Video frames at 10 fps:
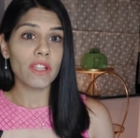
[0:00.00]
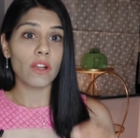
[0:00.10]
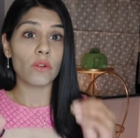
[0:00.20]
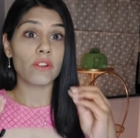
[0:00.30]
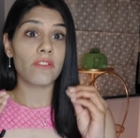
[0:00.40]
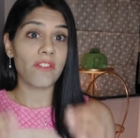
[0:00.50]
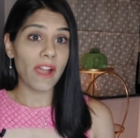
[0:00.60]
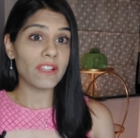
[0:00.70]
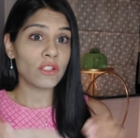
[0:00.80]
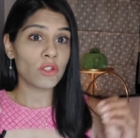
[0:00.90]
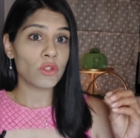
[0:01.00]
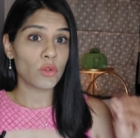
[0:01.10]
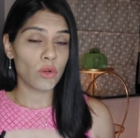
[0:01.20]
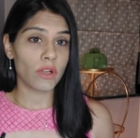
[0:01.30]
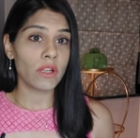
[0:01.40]
Now, refined
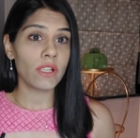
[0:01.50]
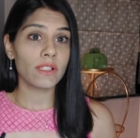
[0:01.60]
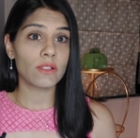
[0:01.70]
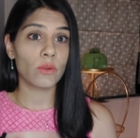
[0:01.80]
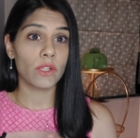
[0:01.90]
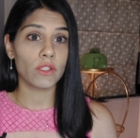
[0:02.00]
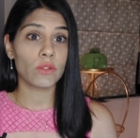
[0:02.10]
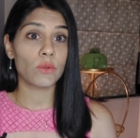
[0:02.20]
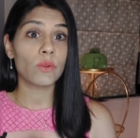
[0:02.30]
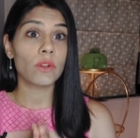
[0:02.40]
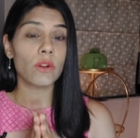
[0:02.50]
sugar is going to